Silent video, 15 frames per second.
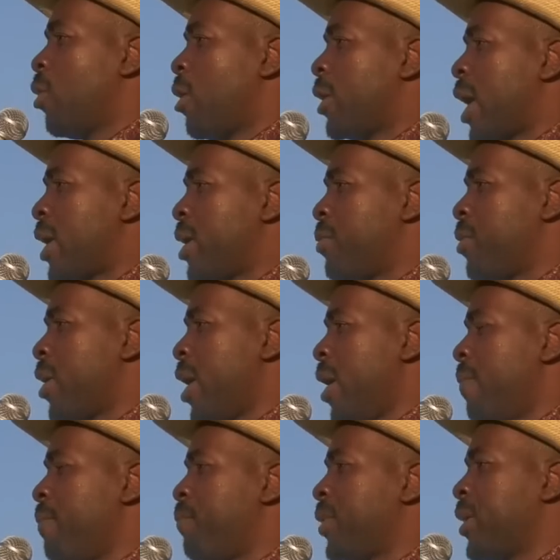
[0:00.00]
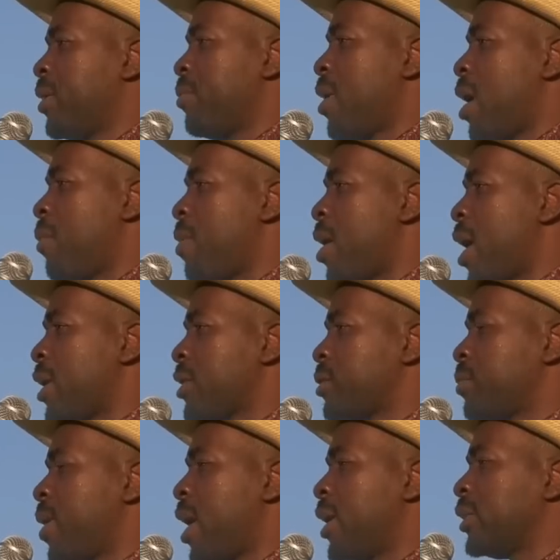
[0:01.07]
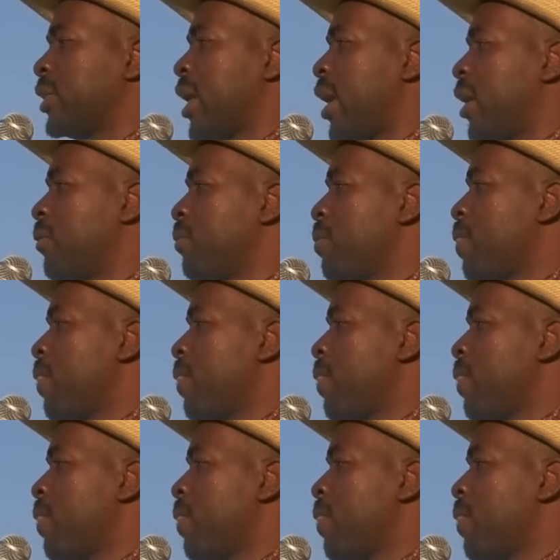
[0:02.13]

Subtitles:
Honorable MP Baba Spanda,